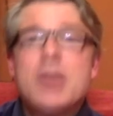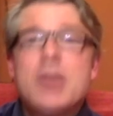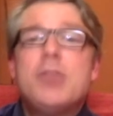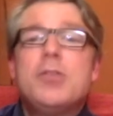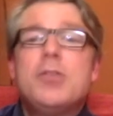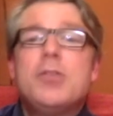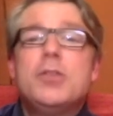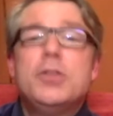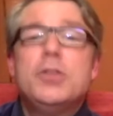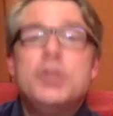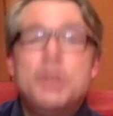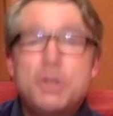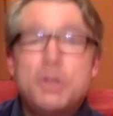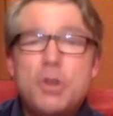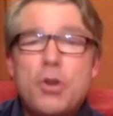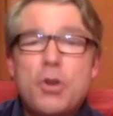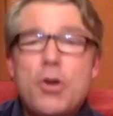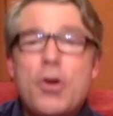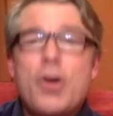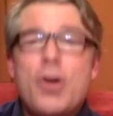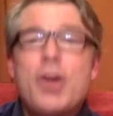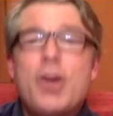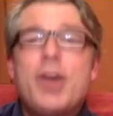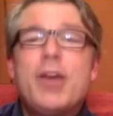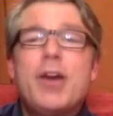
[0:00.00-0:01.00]
The
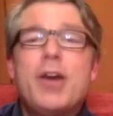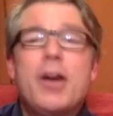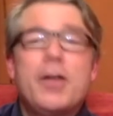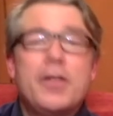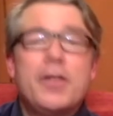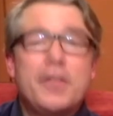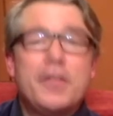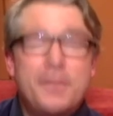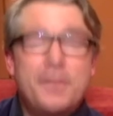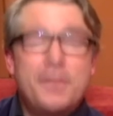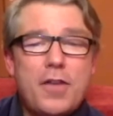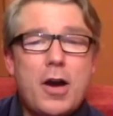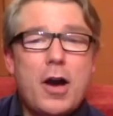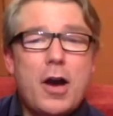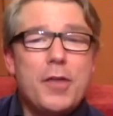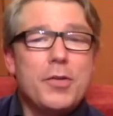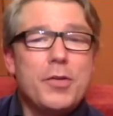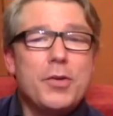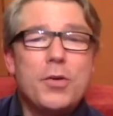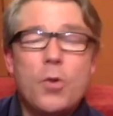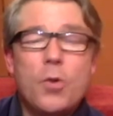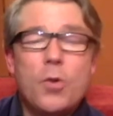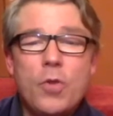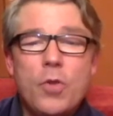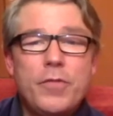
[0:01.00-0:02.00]
joy of the
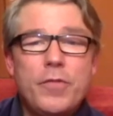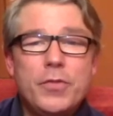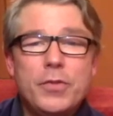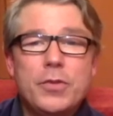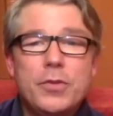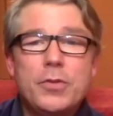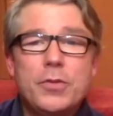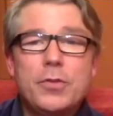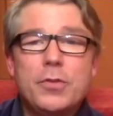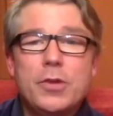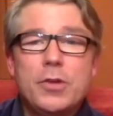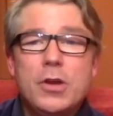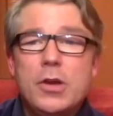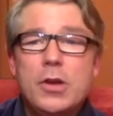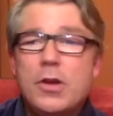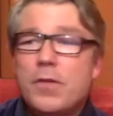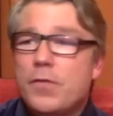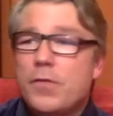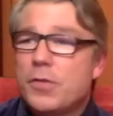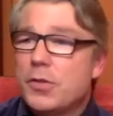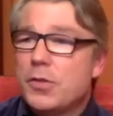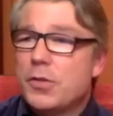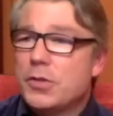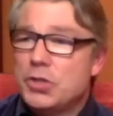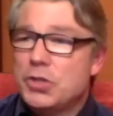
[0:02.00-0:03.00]
Father over you.
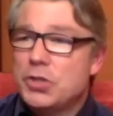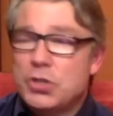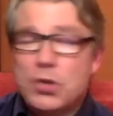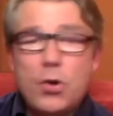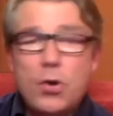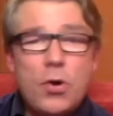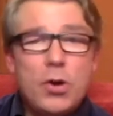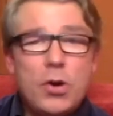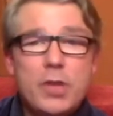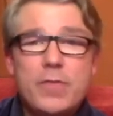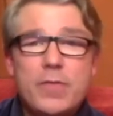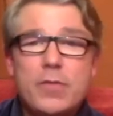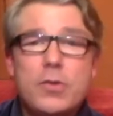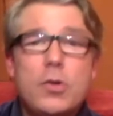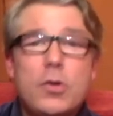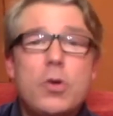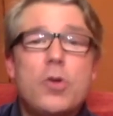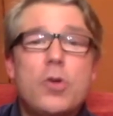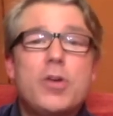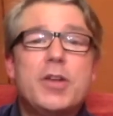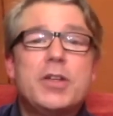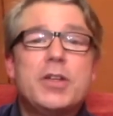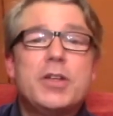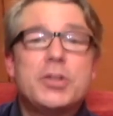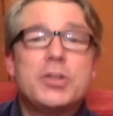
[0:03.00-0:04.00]
For the joy of the
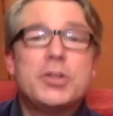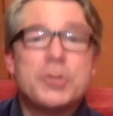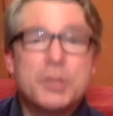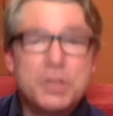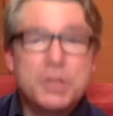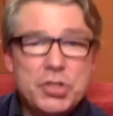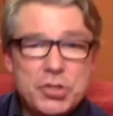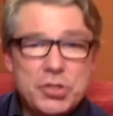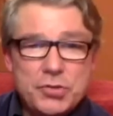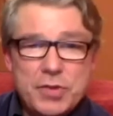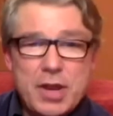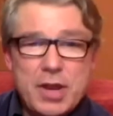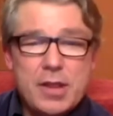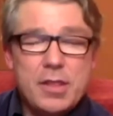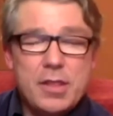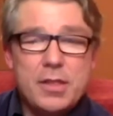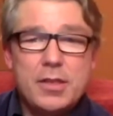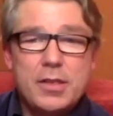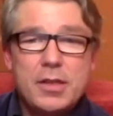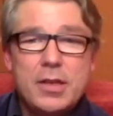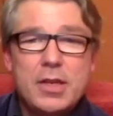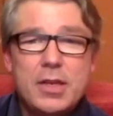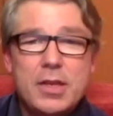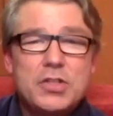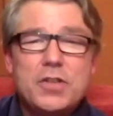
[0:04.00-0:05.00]
Lord is your strength.
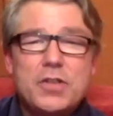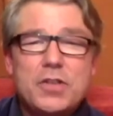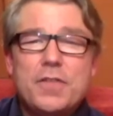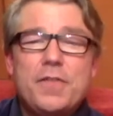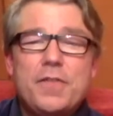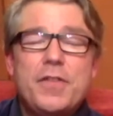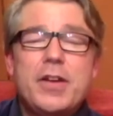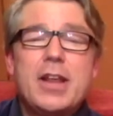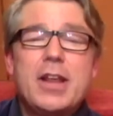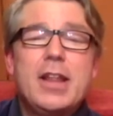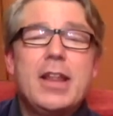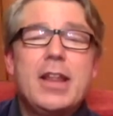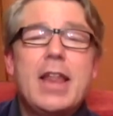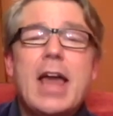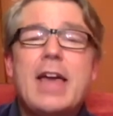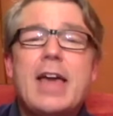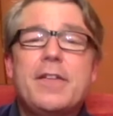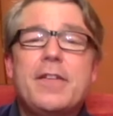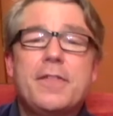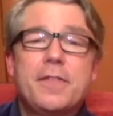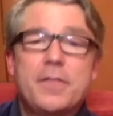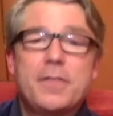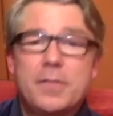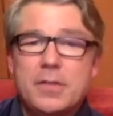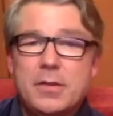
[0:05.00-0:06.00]
It's your very
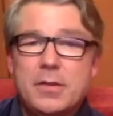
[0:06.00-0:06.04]
life.